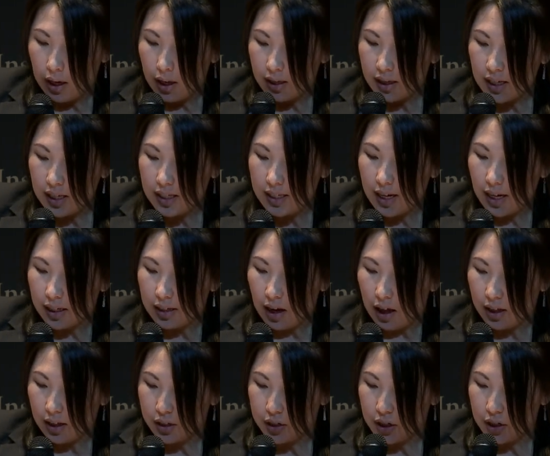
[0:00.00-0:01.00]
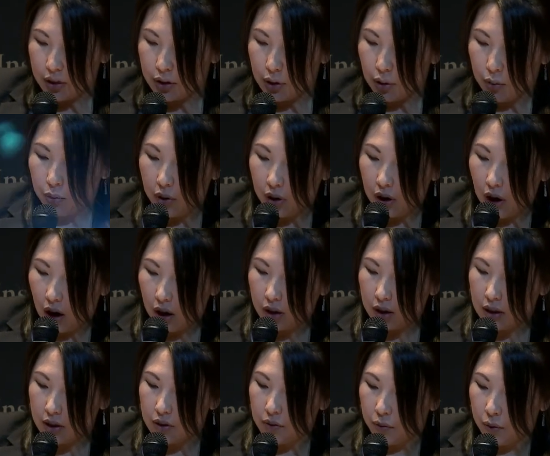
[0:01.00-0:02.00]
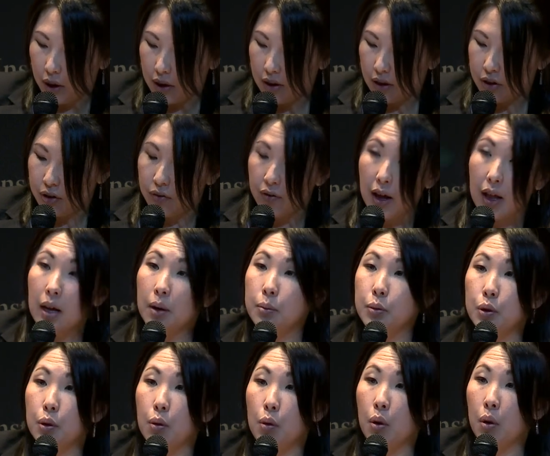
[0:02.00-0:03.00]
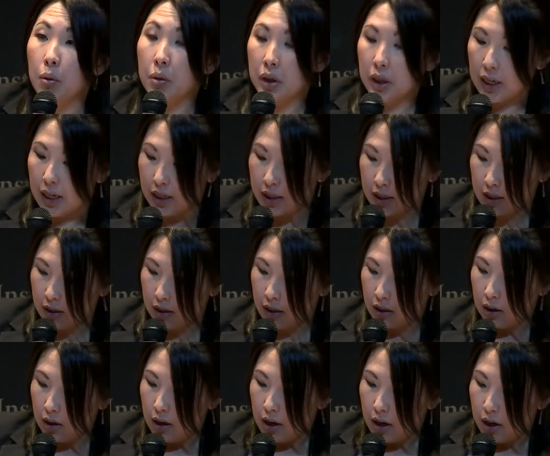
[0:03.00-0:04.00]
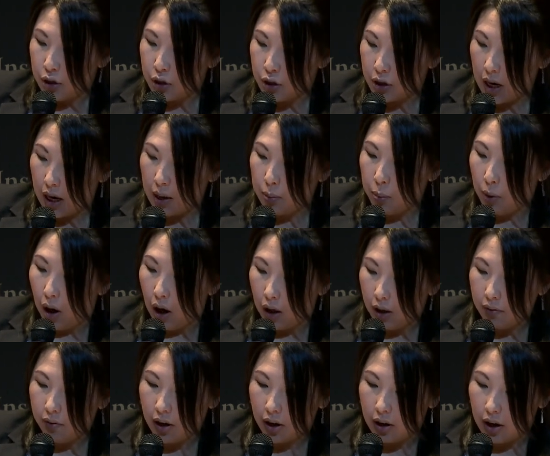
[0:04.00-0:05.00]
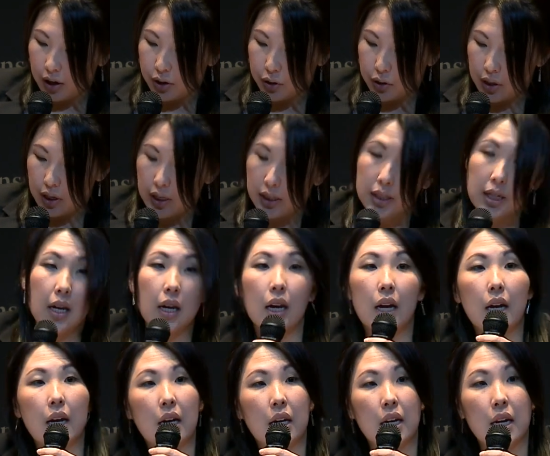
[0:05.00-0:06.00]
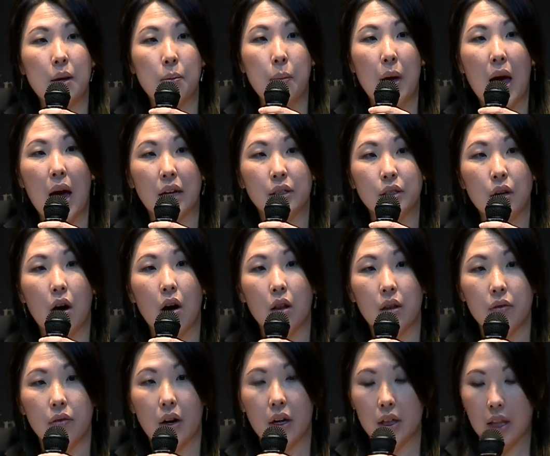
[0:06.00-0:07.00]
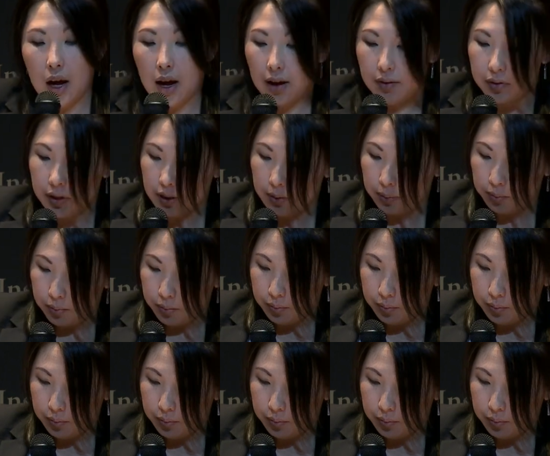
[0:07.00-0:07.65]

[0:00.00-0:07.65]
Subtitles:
These technologies, regardless of where they're developed or released, shape all of our countries and impact all of our lives.